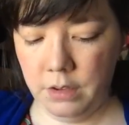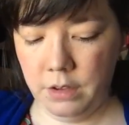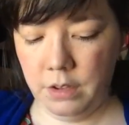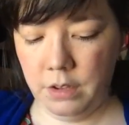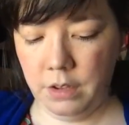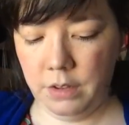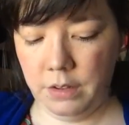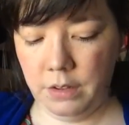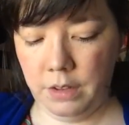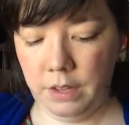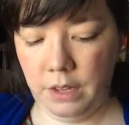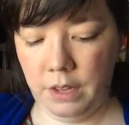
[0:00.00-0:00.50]

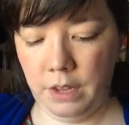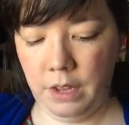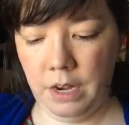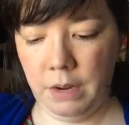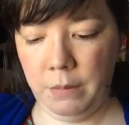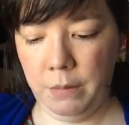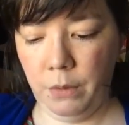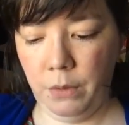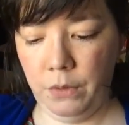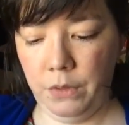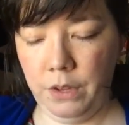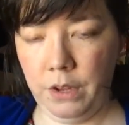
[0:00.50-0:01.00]
And again,
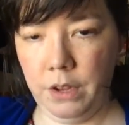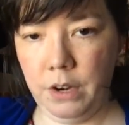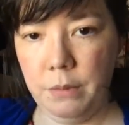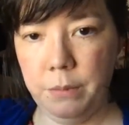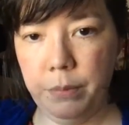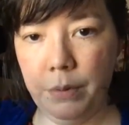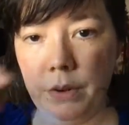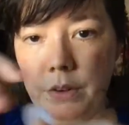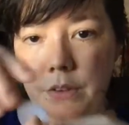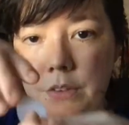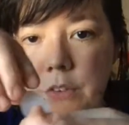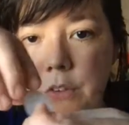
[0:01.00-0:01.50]
I'm only going to
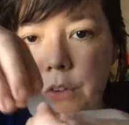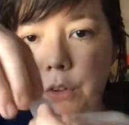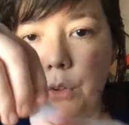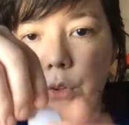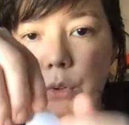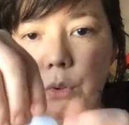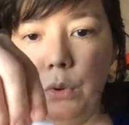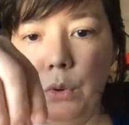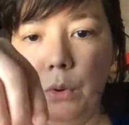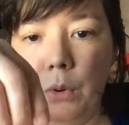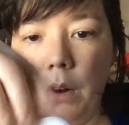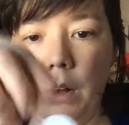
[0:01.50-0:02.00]
put
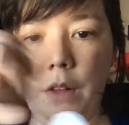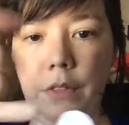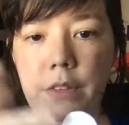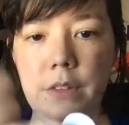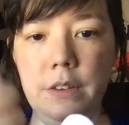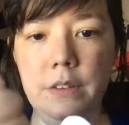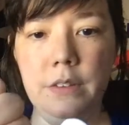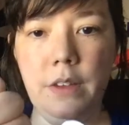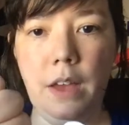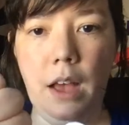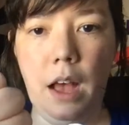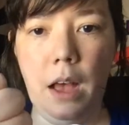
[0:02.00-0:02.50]
glue on the
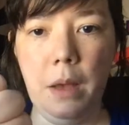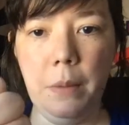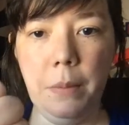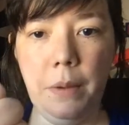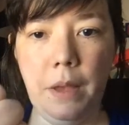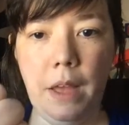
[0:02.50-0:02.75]
top